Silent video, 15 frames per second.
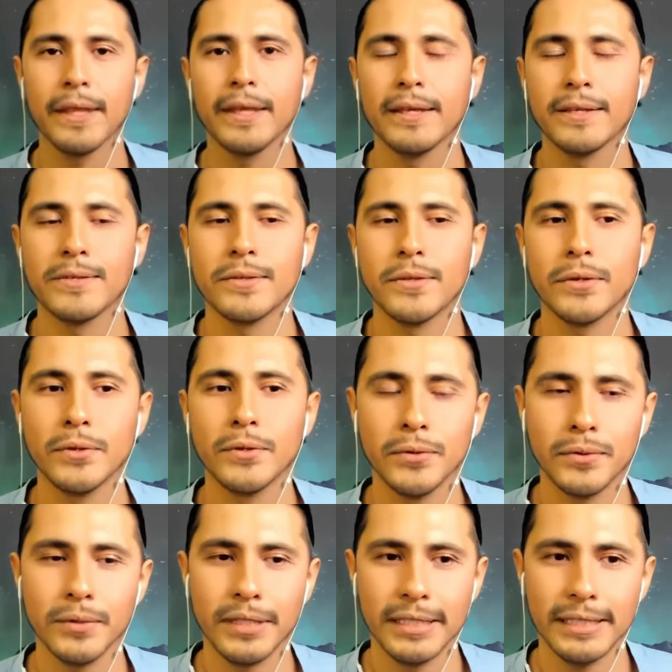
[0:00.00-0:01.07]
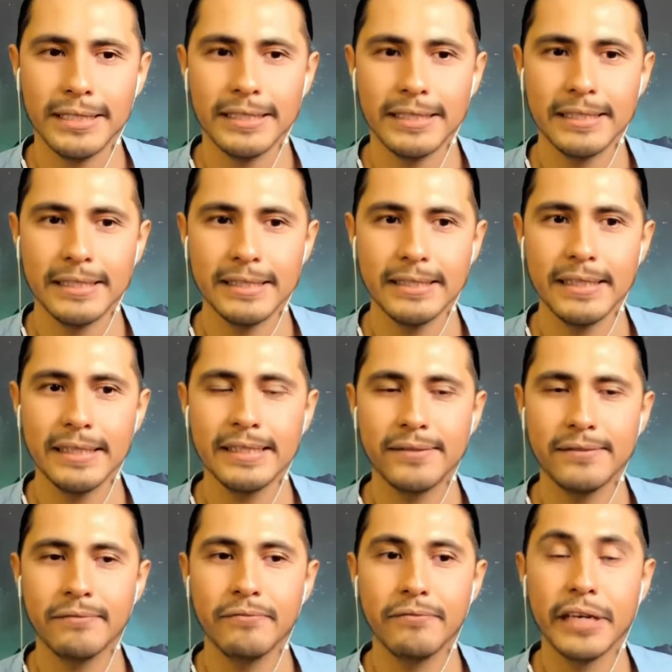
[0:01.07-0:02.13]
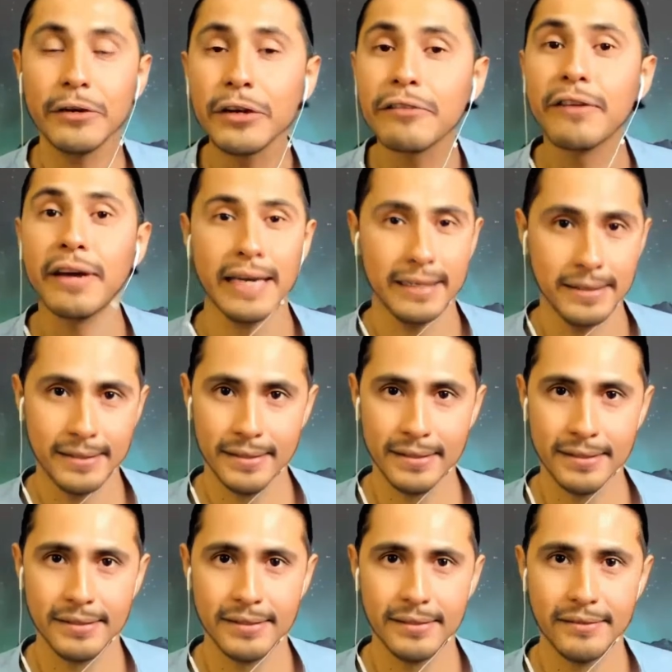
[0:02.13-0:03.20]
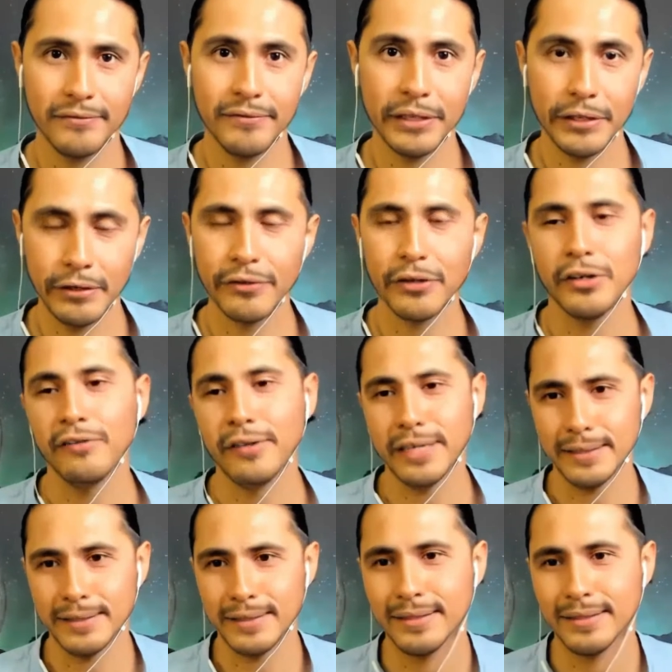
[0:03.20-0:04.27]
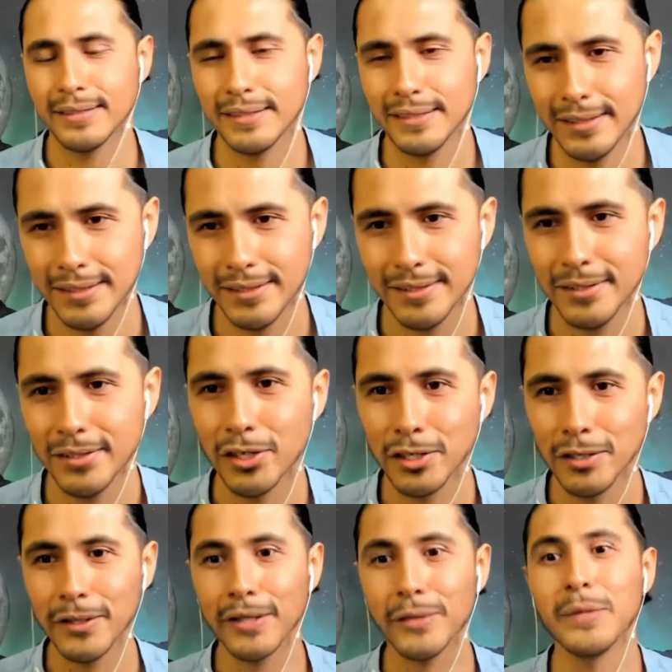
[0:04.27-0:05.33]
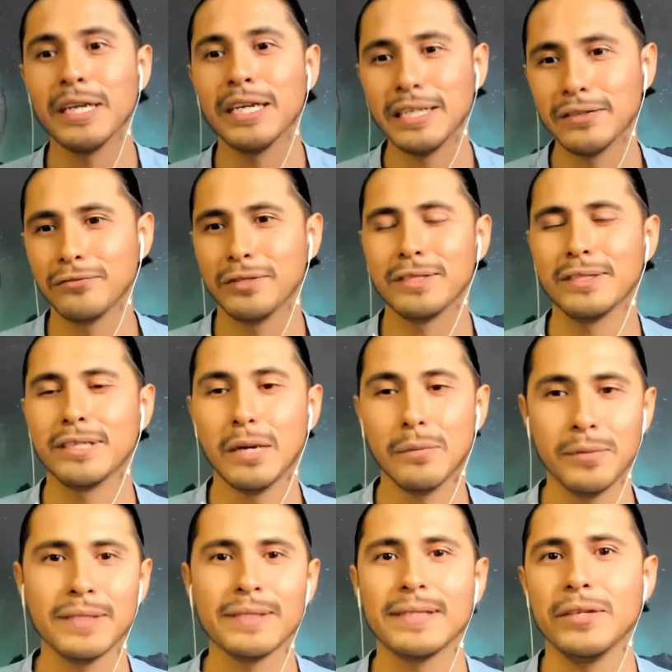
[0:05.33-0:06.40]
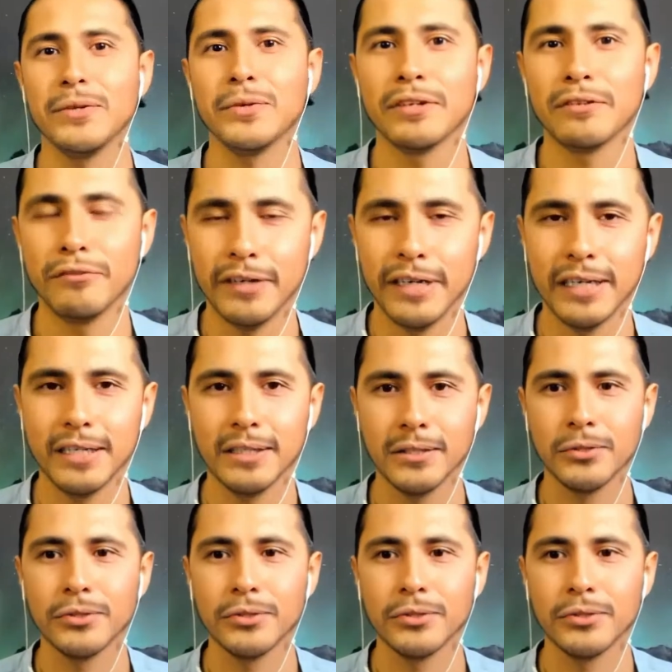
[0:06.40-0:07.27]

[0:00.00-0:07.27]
So it's very vast, very, very vast. All of the many different topics that you can find under